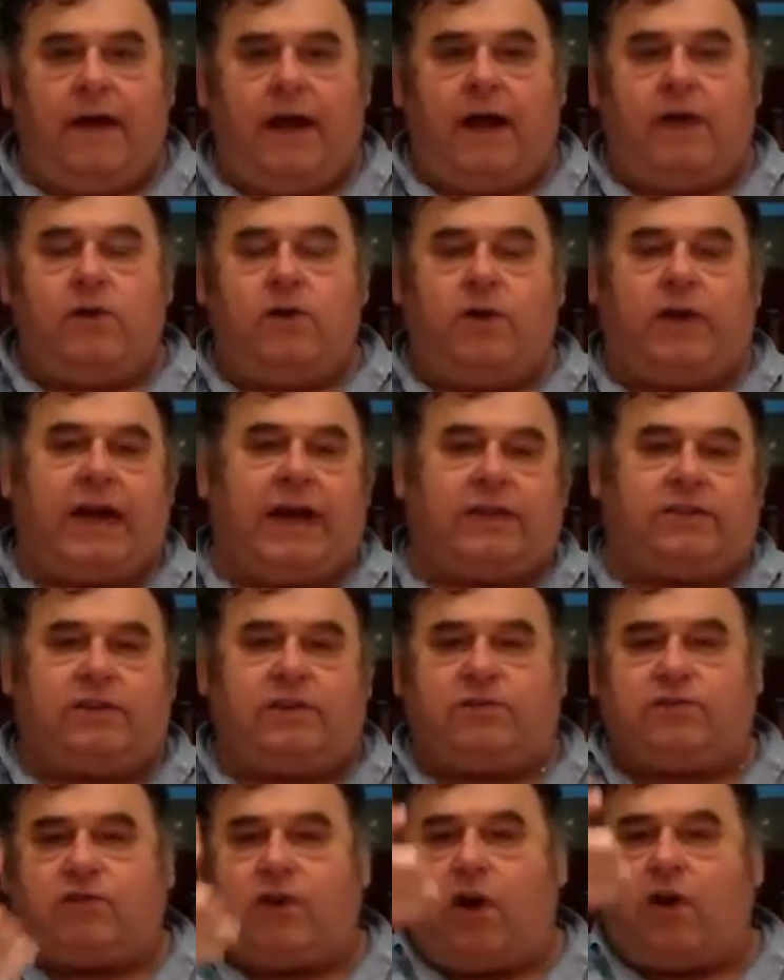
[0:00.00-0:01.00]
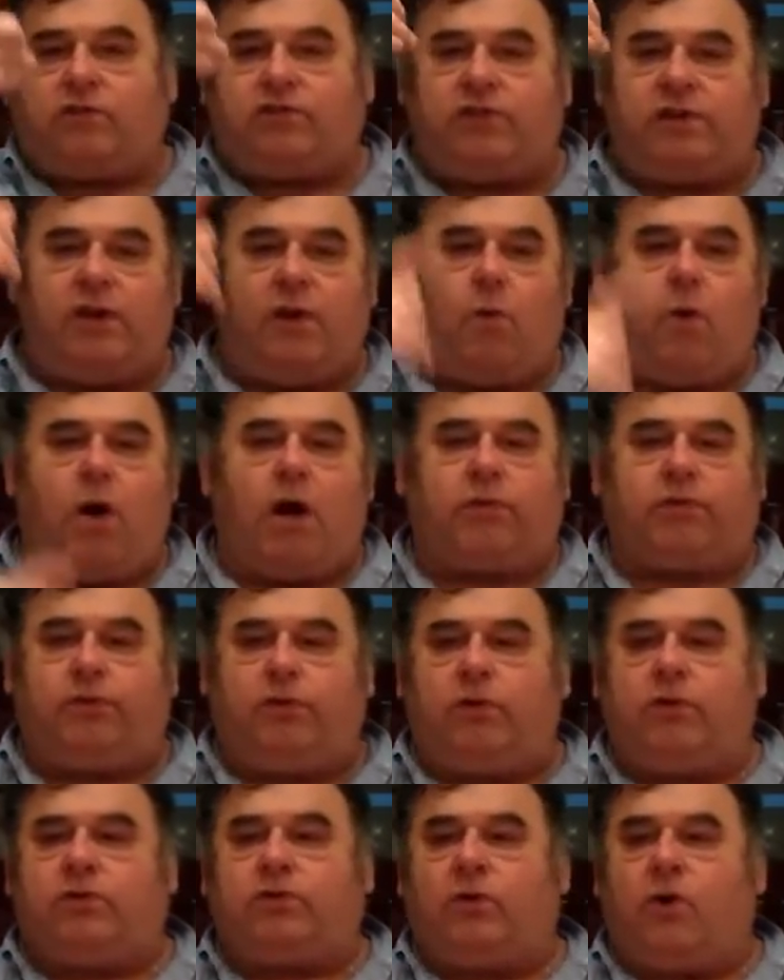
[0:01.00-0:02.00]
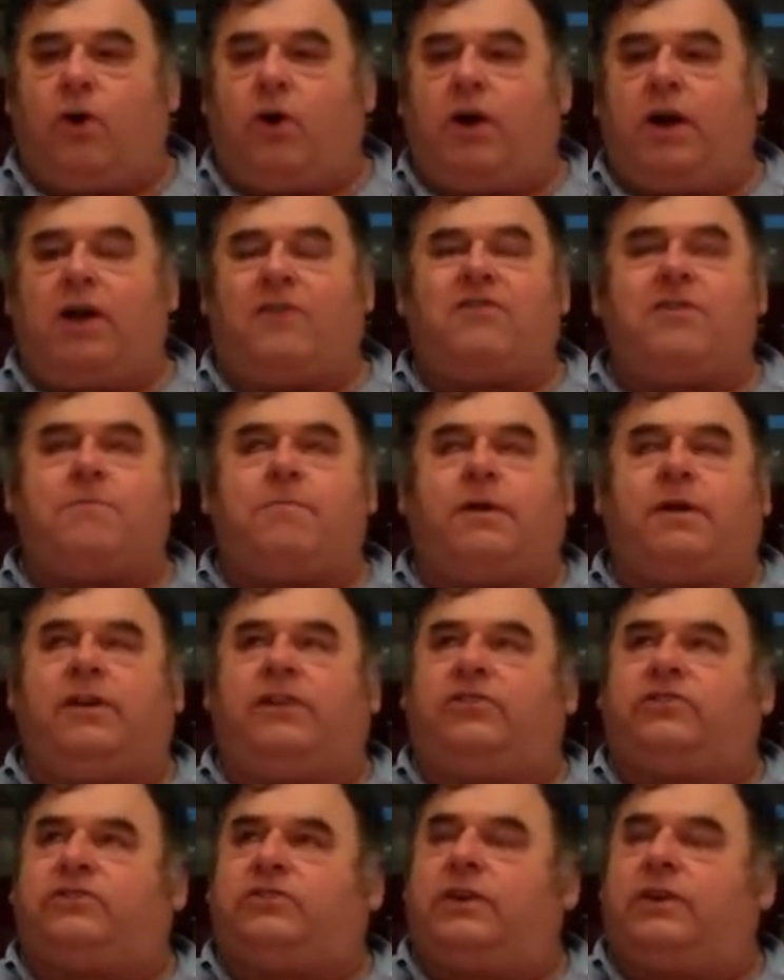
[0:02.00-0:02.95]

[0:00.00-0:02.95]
And you get to church and you walk through the door and everybody's